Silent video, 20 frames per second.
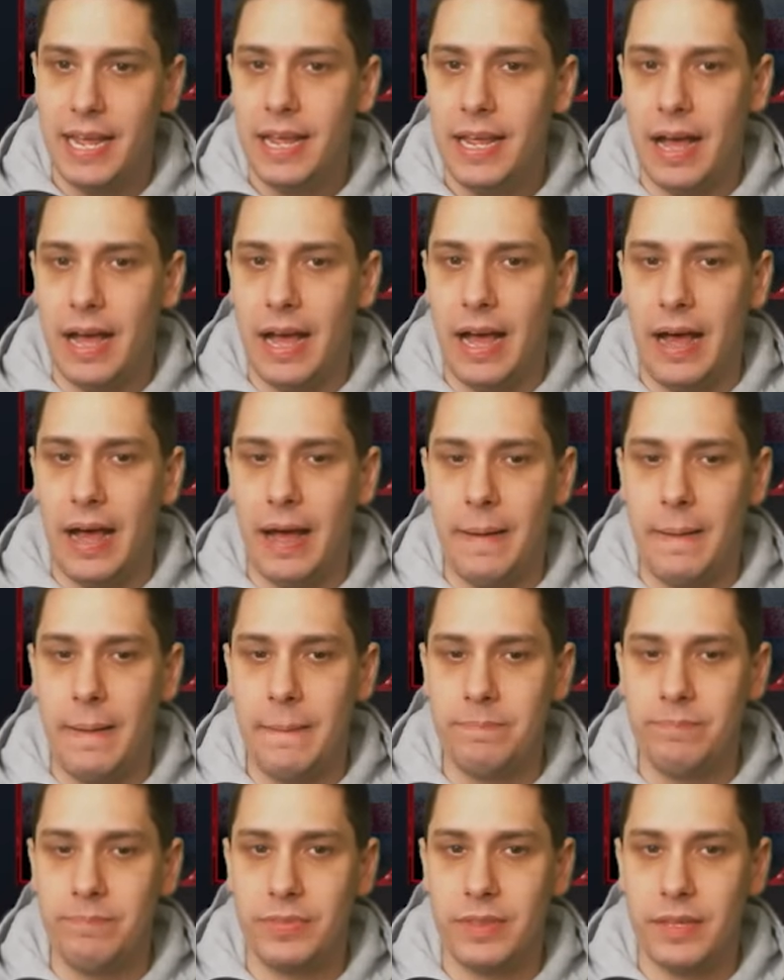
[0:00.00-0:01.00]
Um,
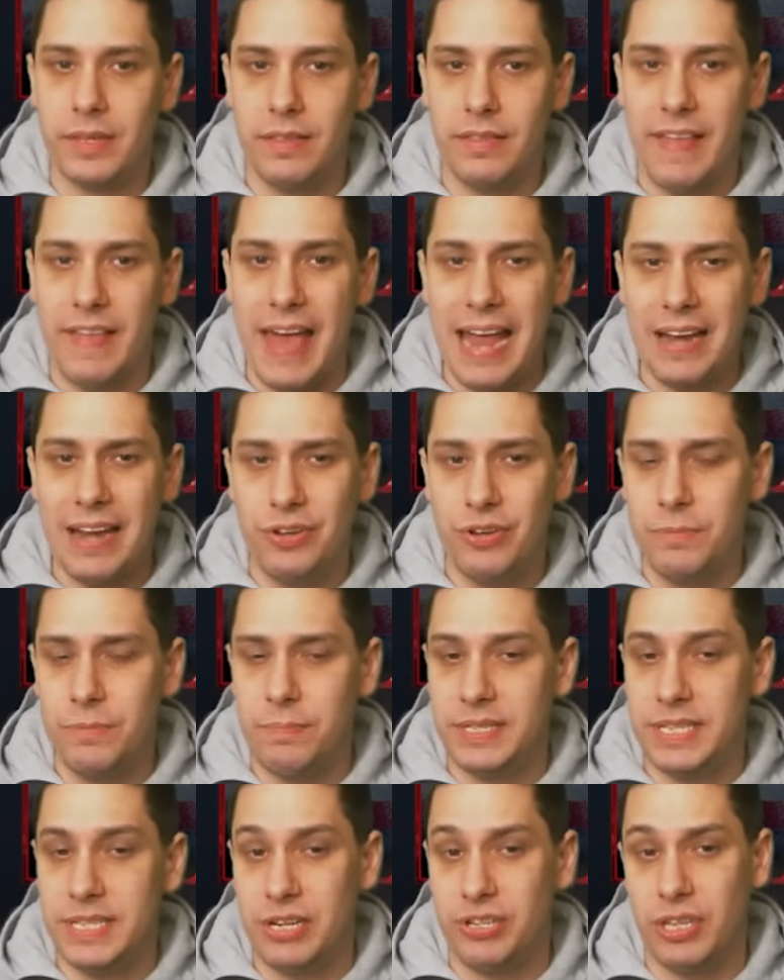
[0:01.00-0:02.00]
that could
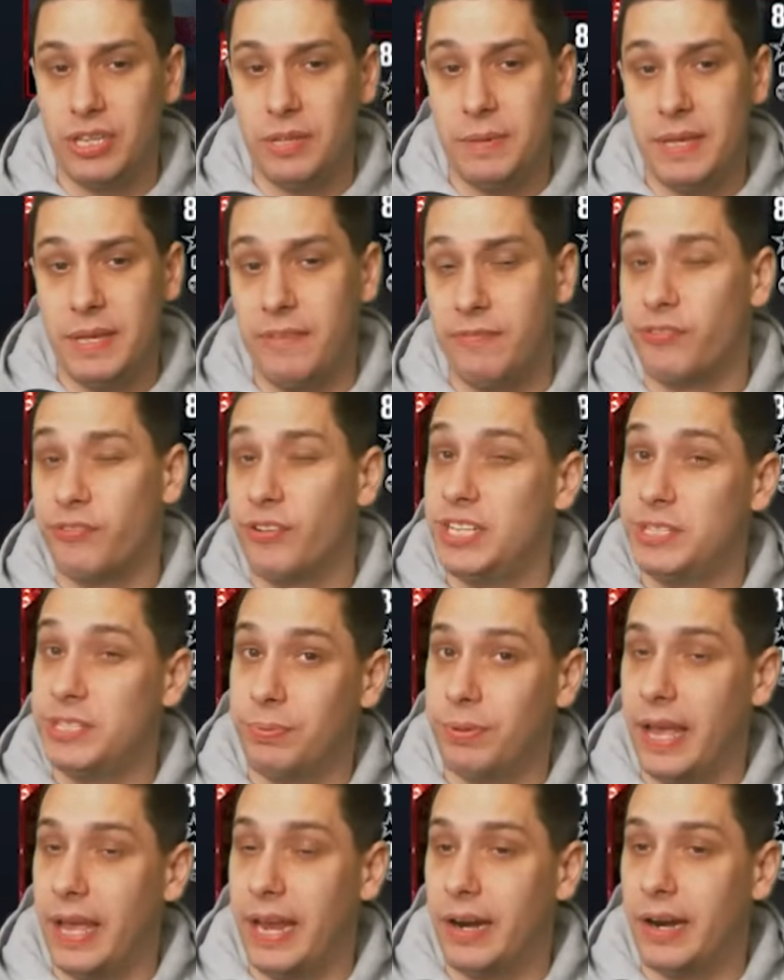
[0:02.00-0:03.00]
potentially be a freeze
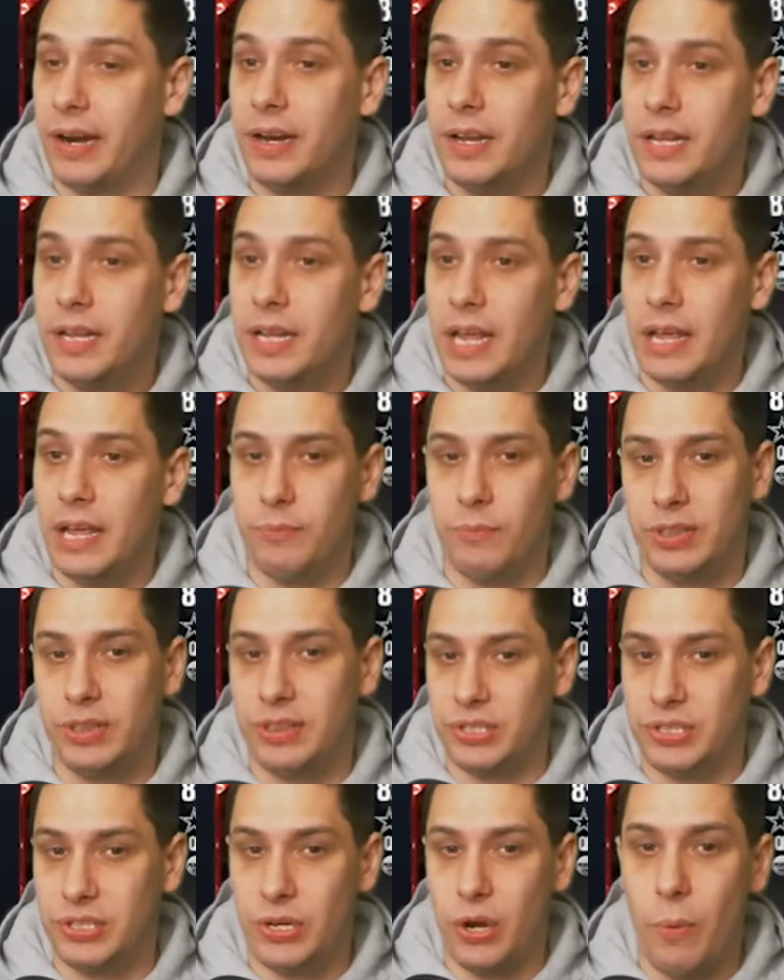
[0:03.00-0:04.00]
player, it, with the
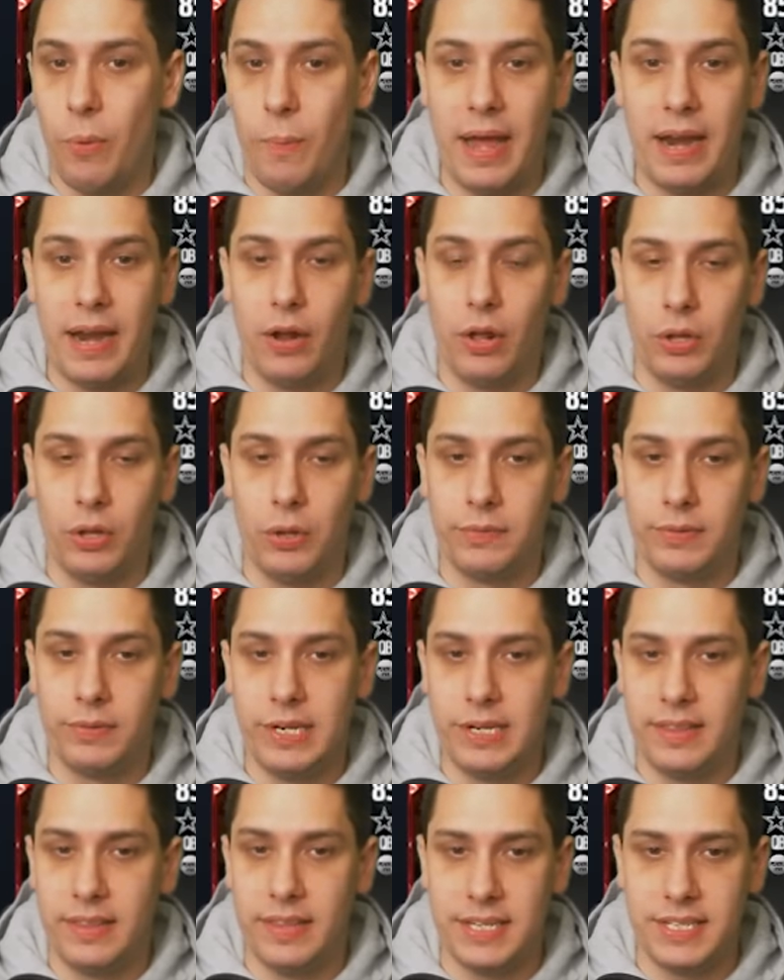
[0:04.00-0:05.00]
snowmen all over it
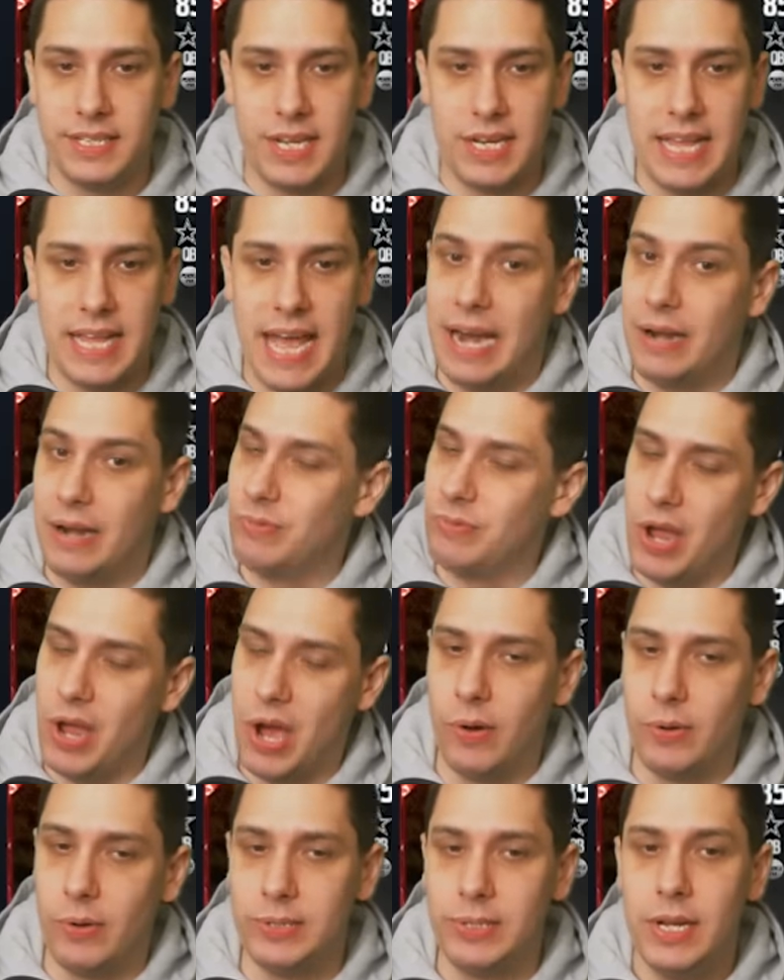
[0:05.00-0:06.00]
and things like that, who
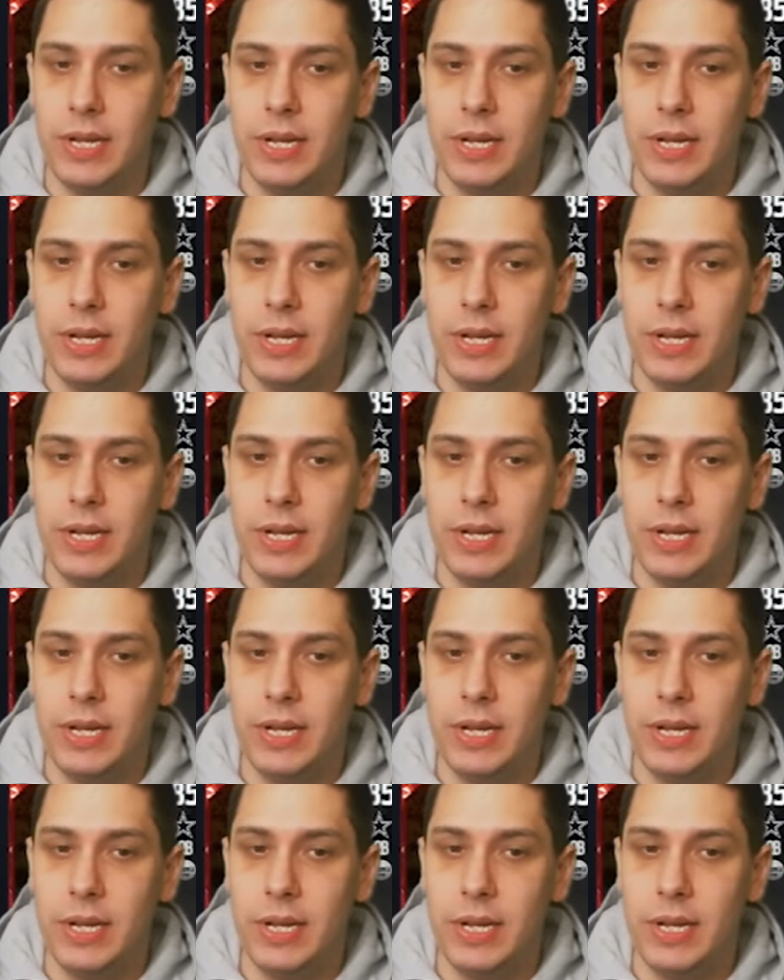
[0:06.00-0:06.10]
knows.